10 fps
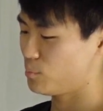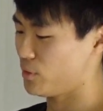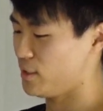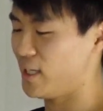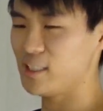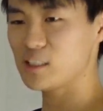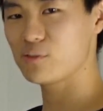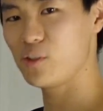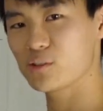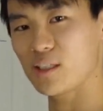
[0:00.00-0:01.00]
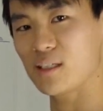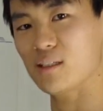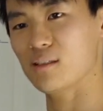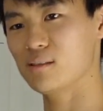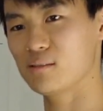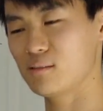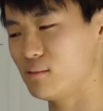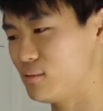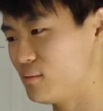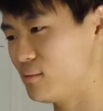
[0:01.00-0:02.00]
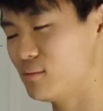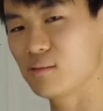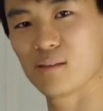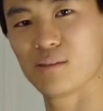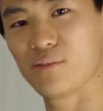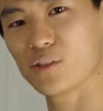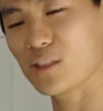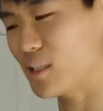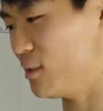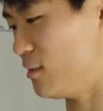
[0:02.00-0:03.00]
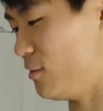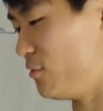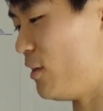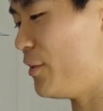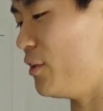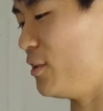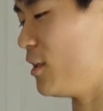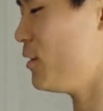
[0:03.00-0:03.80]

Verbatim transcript: but yeah, it just feels like a feels like a, a feather, you